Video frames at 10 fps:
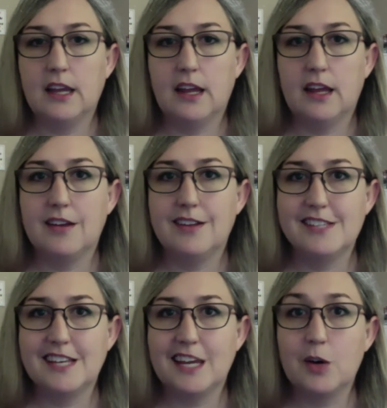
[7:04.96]
and is
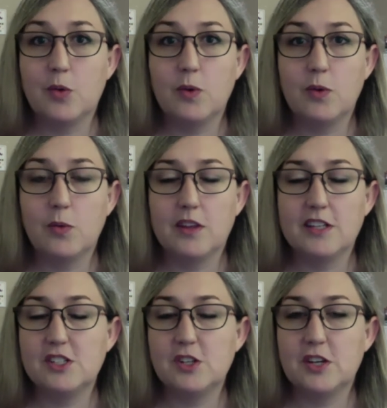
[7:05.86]
in here when the
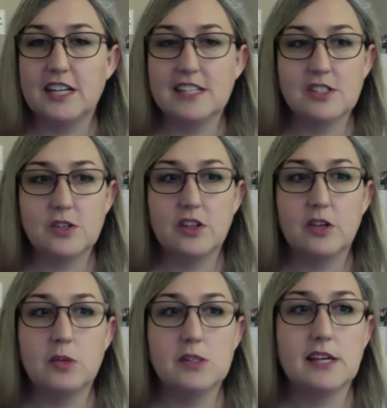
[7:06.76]
student is doing their
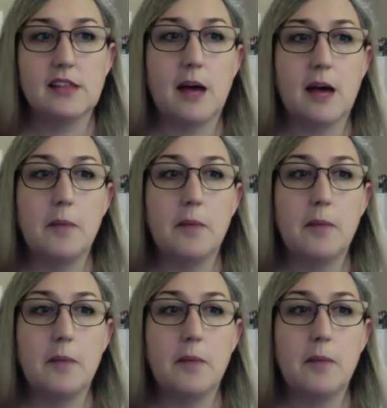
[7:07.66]
music lab.